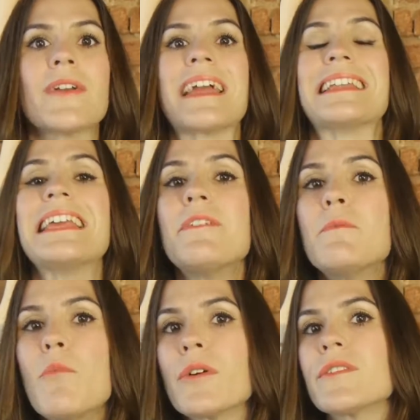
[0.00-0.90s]
hand,
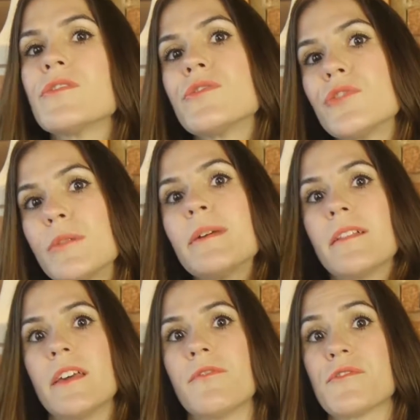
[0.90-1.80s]
even more
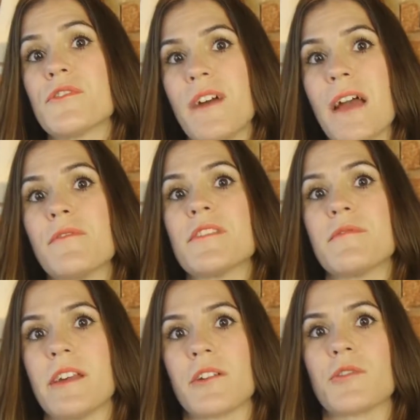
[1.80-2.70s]
disturbingly for survivors of
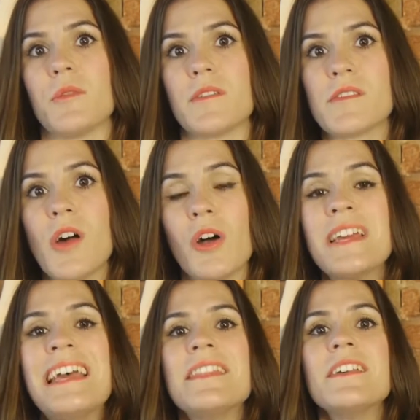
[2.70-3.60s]
sexual assault,
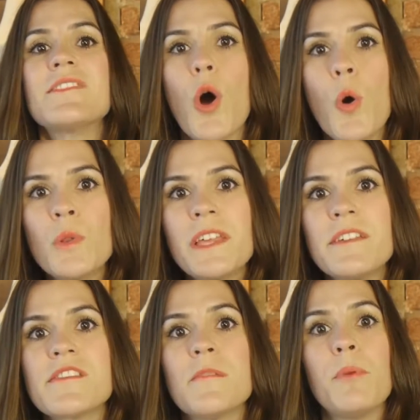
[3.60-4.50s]
this only
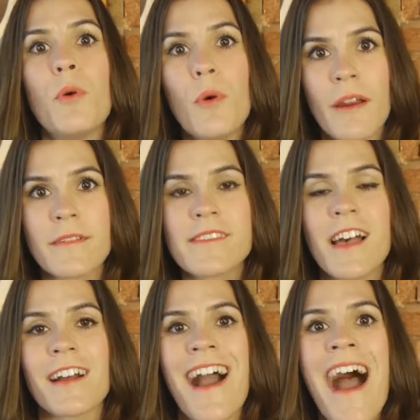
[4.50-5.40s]
supports
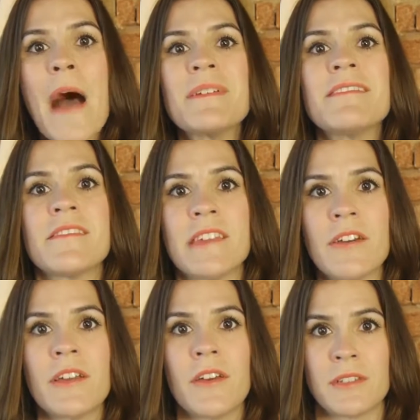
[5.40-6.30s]
a common
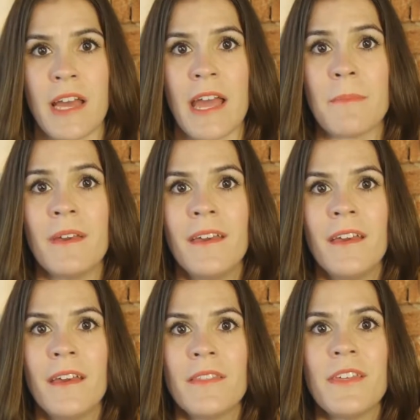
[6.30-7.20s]
stereotype
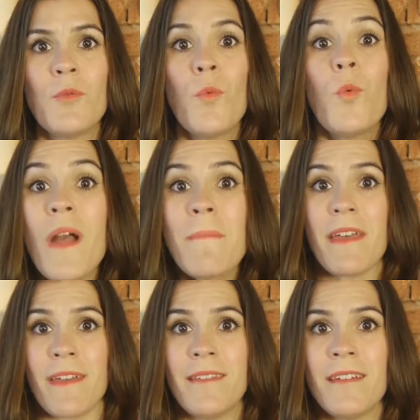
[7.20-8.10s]
that
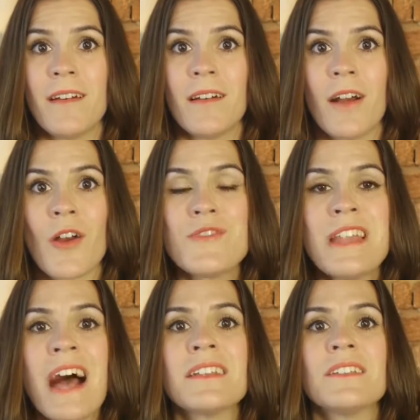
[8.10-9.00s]
women are
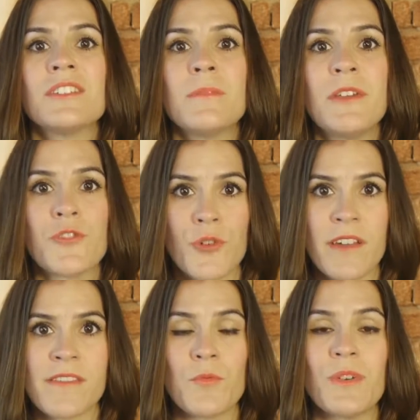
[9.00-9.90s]
not to be
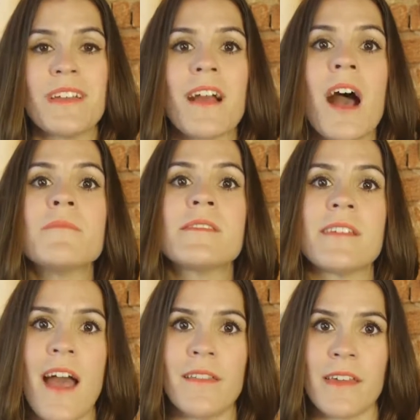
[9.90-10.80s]
trusted when it comes
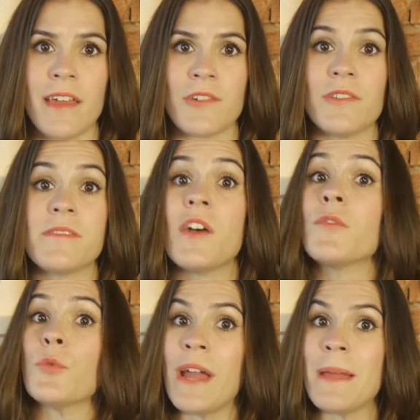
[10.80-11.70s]
to allegations of
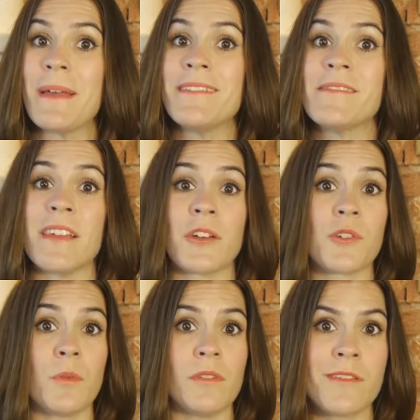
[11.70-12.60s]
rape and sexual